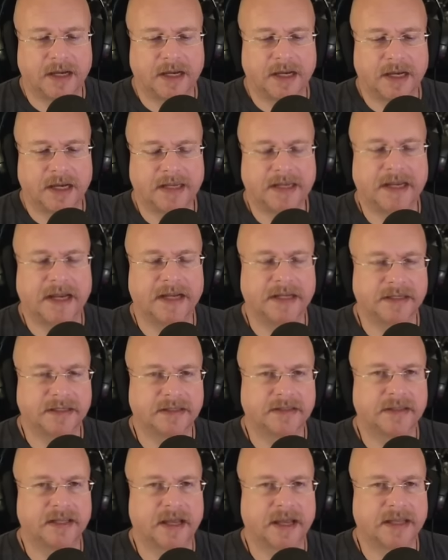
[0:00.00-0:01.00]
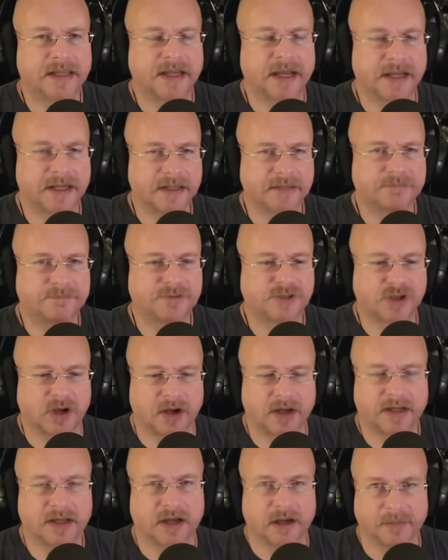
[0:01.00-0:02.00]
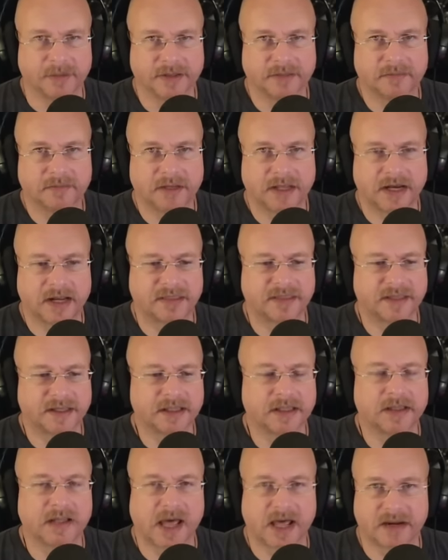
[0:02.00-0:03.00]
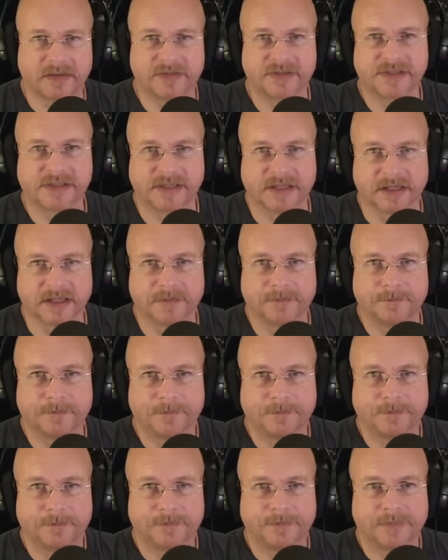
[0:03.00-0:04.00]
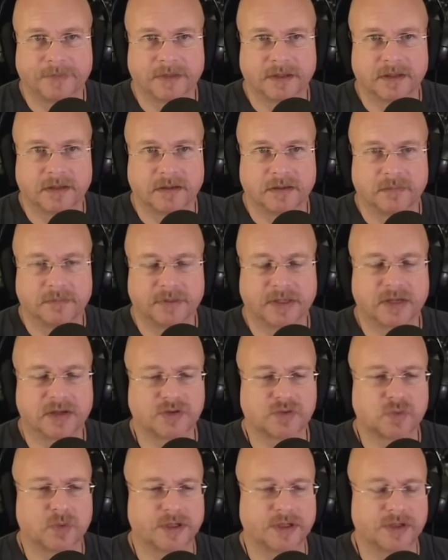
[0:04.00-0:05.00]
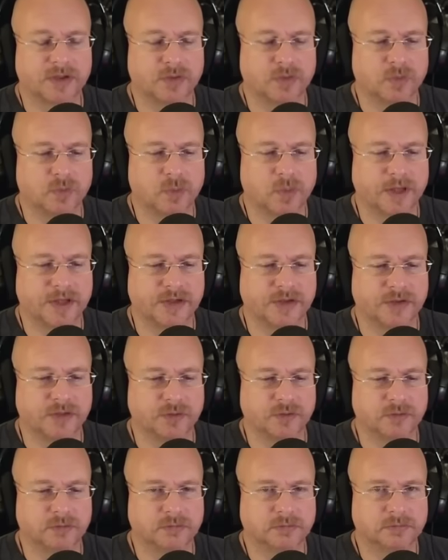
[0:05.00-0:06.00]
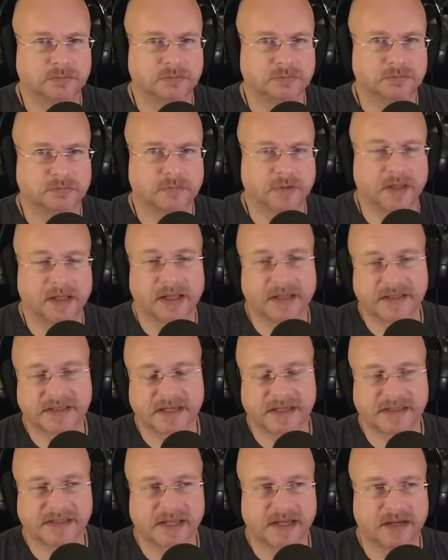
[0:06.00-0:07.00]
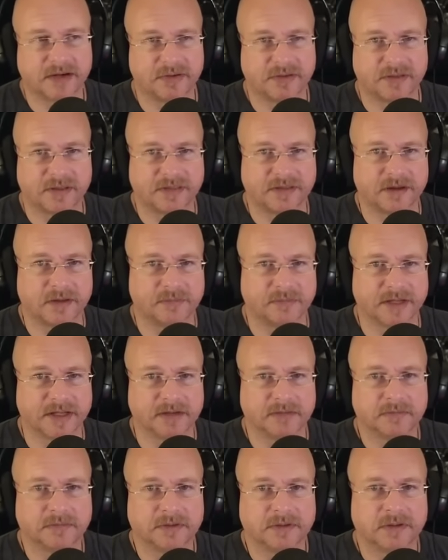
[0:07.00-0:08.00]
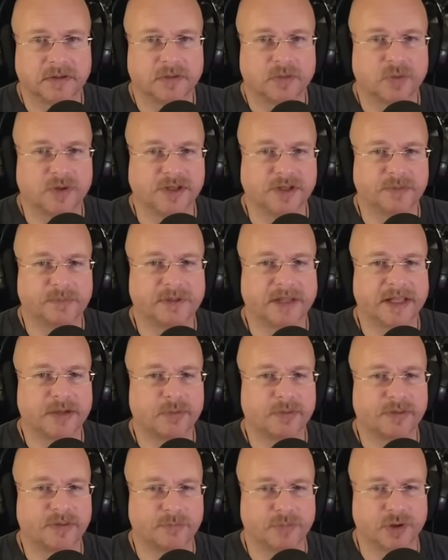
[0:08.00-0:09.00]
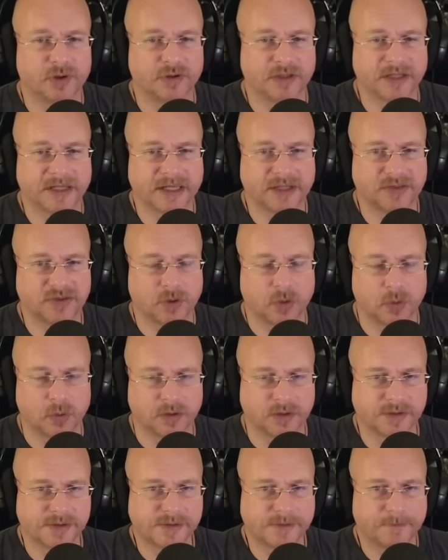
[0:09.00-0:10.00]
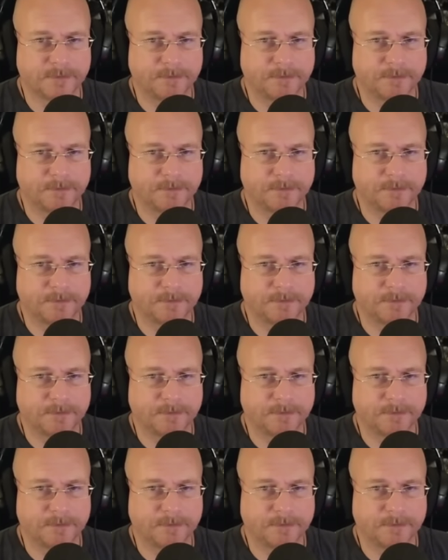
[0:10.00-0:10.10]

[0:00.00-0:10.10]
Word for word: I kind of I kind of saw it coming, and I think a lot of us did, because when you when you well, as I say here in the thumbnail, when you play with a bull, you get the horns.